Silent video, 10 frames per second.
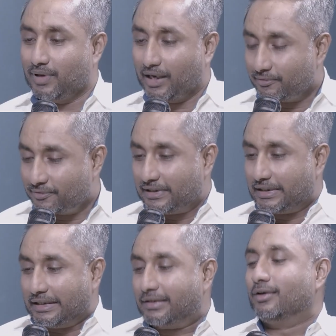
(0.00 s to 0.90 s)
I feel a
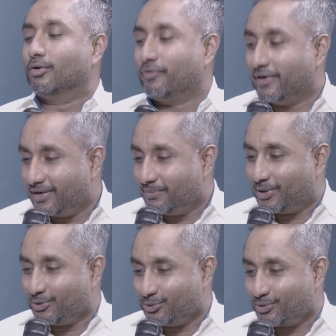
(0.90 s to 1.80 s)
little offended
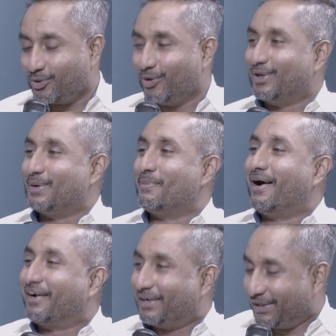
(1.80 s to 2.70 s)
because you called it a
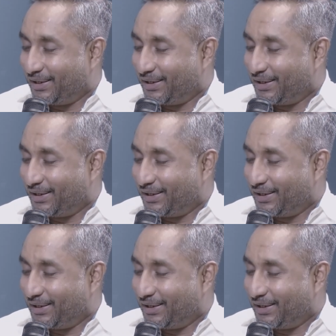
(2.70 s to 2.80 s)
marketing